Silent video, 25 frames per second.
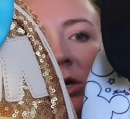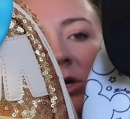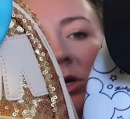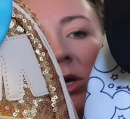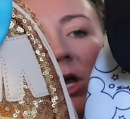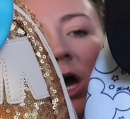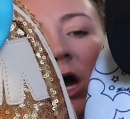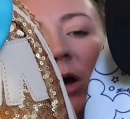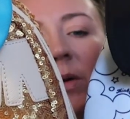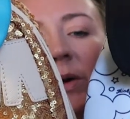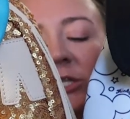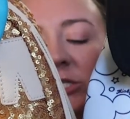
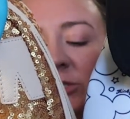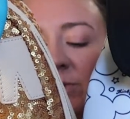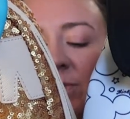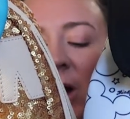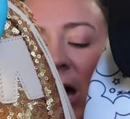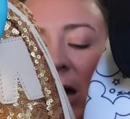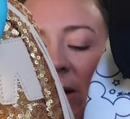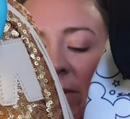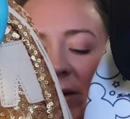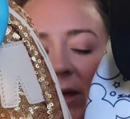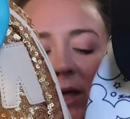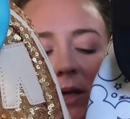no, it's
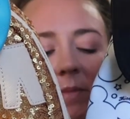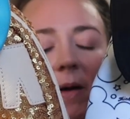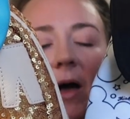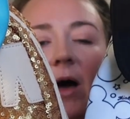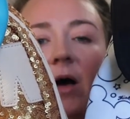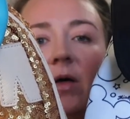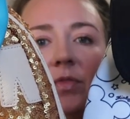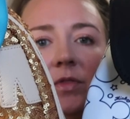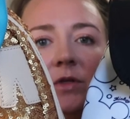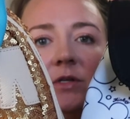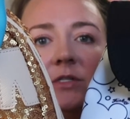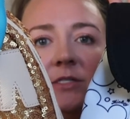probably
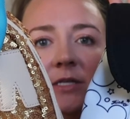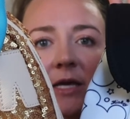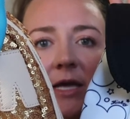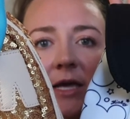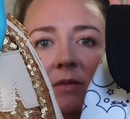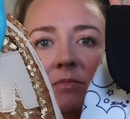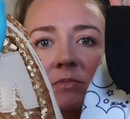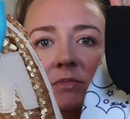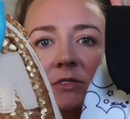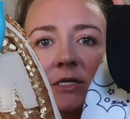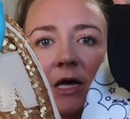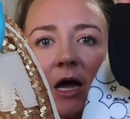about the
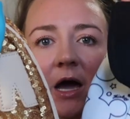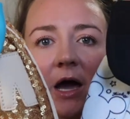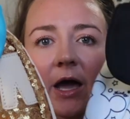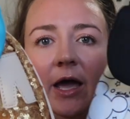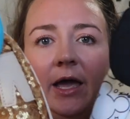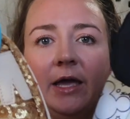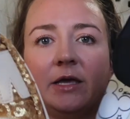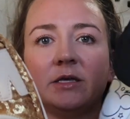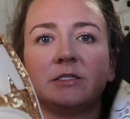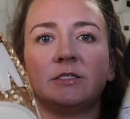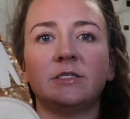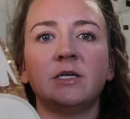same
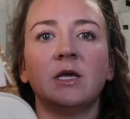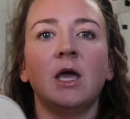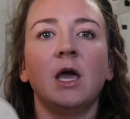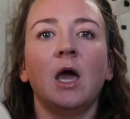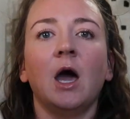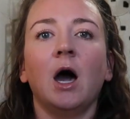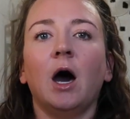size.